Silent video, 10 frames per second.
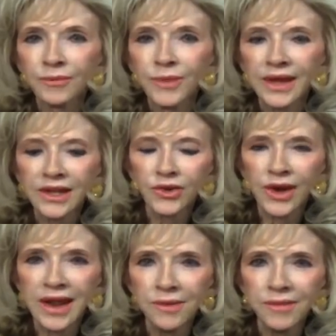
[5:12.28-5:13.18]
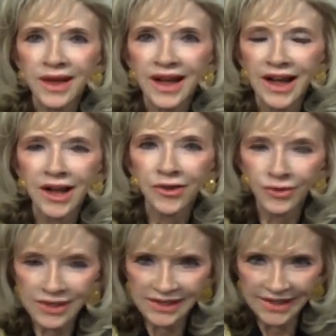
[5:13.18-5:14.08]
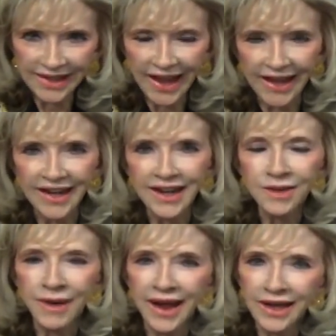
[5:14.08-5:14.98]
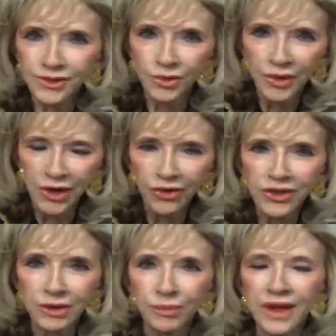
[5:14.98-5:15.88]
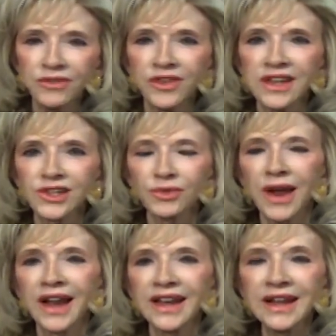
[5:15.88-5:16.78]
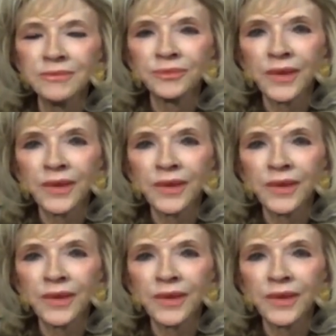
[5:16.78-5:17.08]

Billy Graham was in Canada. My husband went over to play for this rally.